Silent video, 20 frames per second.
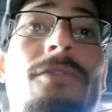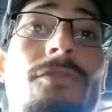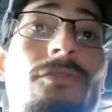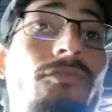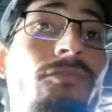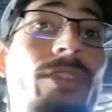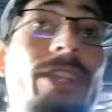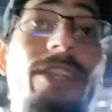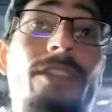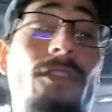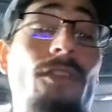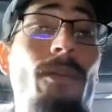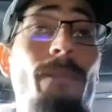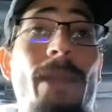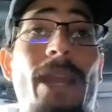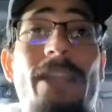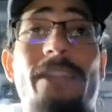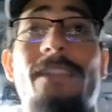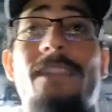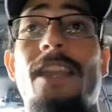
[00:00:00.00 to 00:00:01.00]
reglue them back
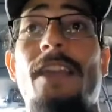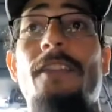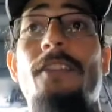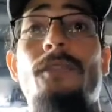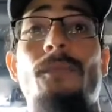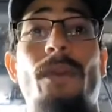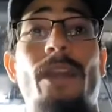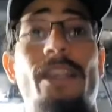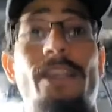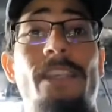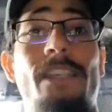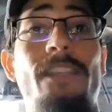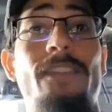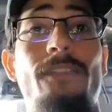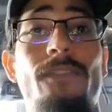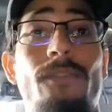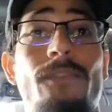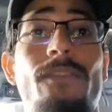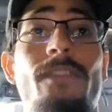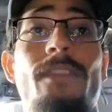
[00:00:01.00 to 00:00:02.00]
together the way I need to
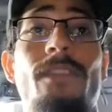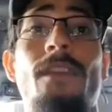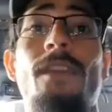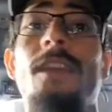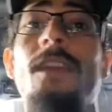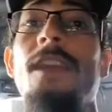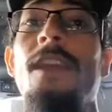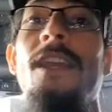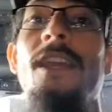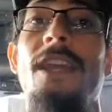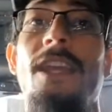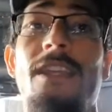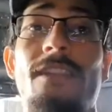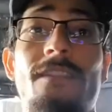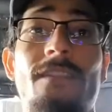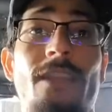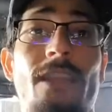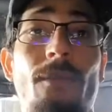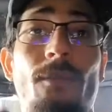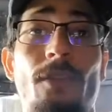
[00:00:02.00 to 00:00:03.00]
to
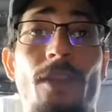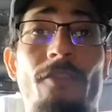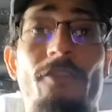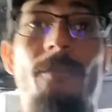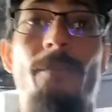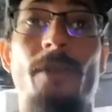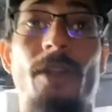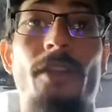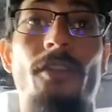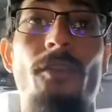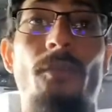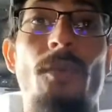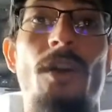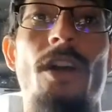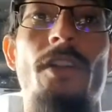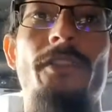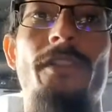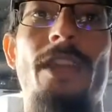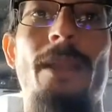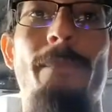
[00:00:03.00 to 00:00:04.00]
insulate whatever part of the wall that
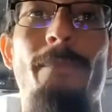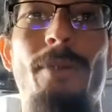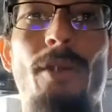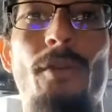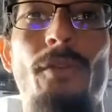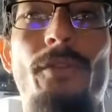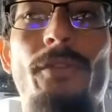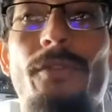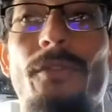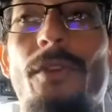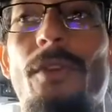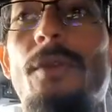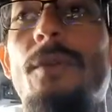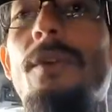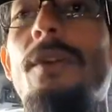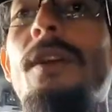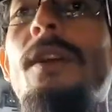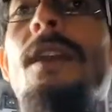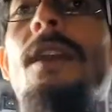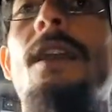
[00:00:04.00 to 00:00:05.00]
I poke through,
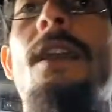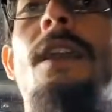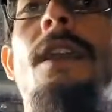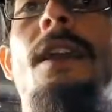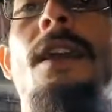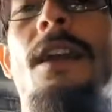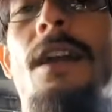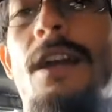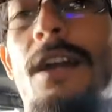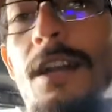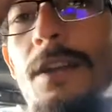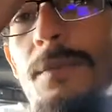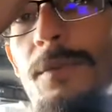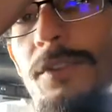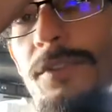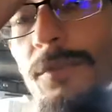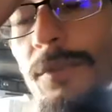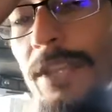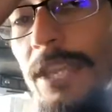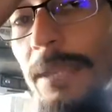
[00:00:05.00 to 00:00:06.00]
uh, which will
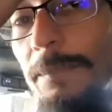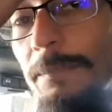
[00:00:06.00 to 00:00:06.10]
keep the